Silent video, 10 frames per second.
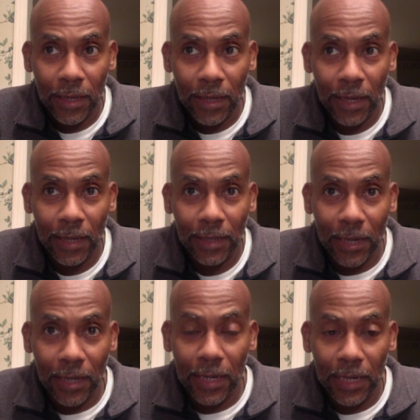in
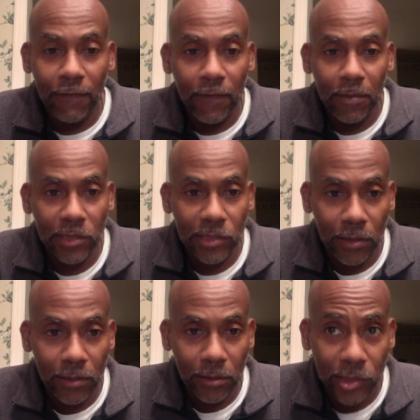non-living
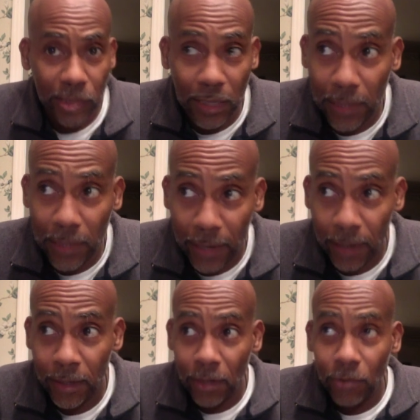material sitting
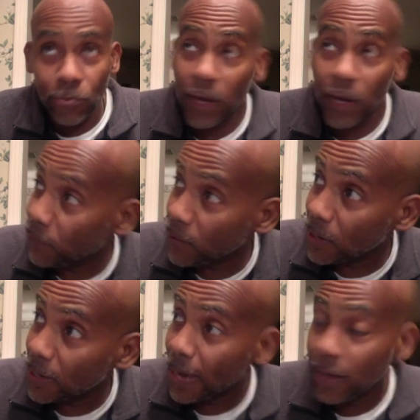there ready for a
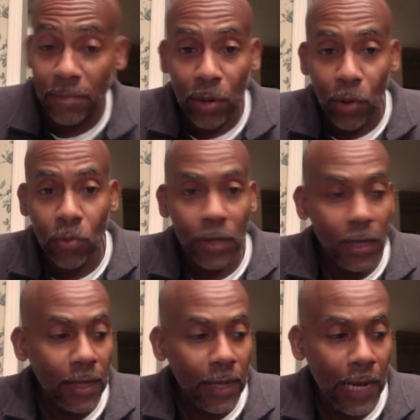lightning bolt,
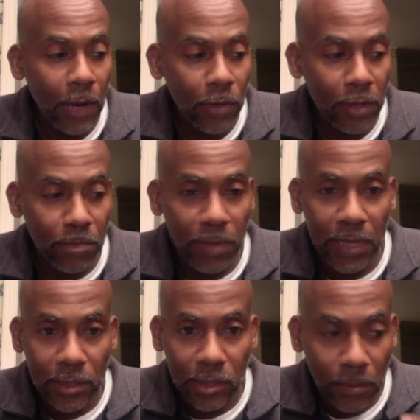how would it
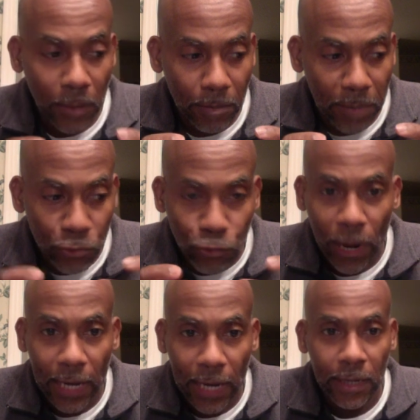be
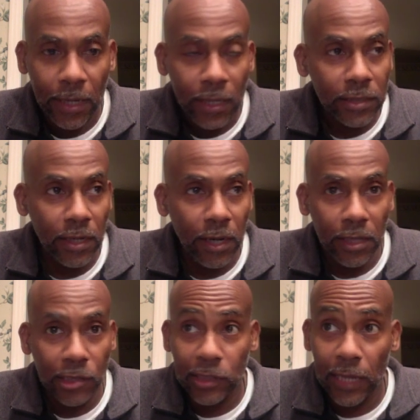ready to
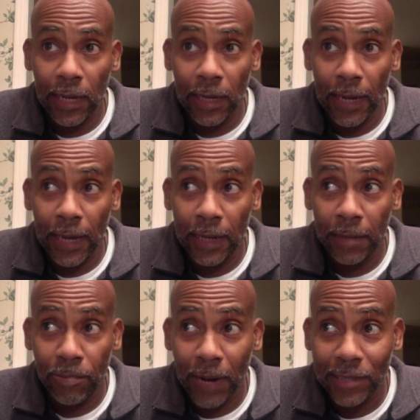understand how
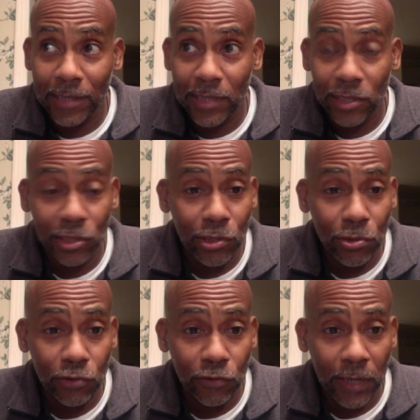to process
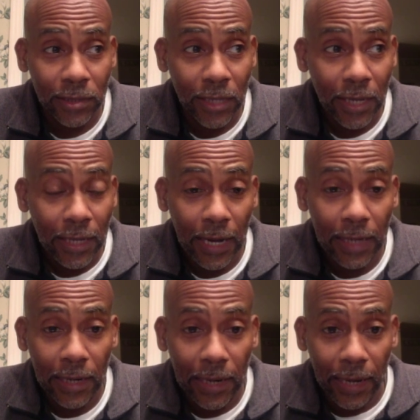nutrients, how
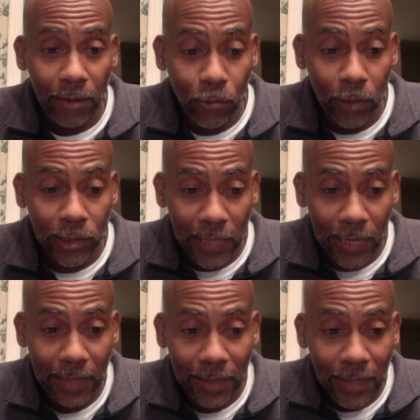to let what's
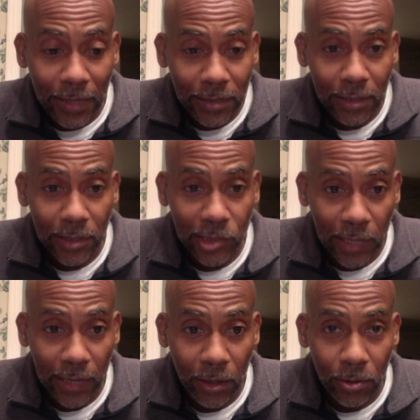into the
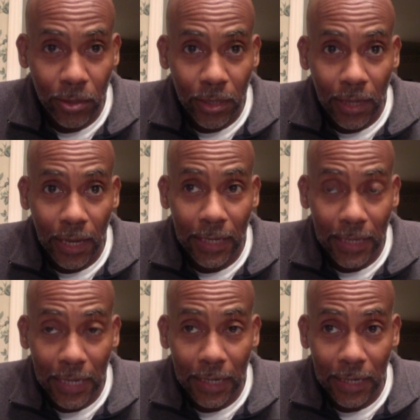cell and
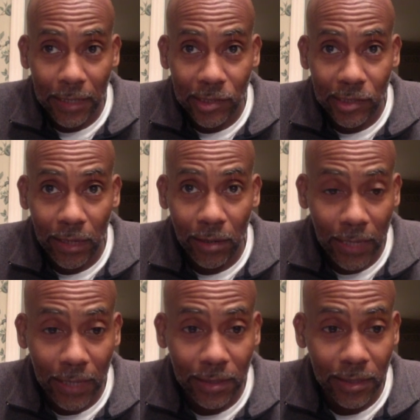needed in the cell
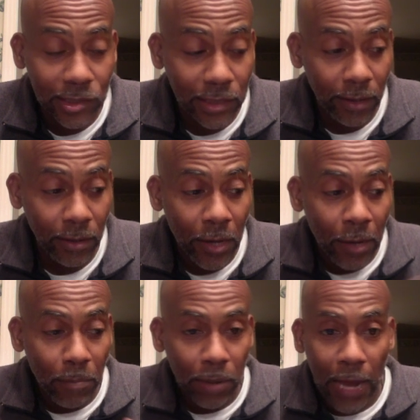into the cell,
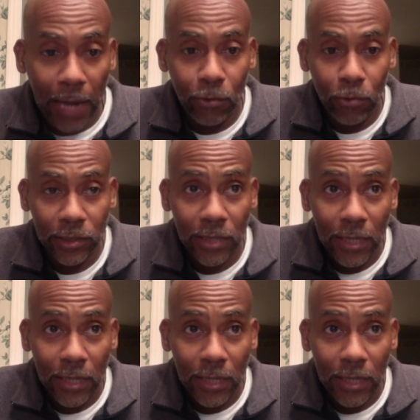block what's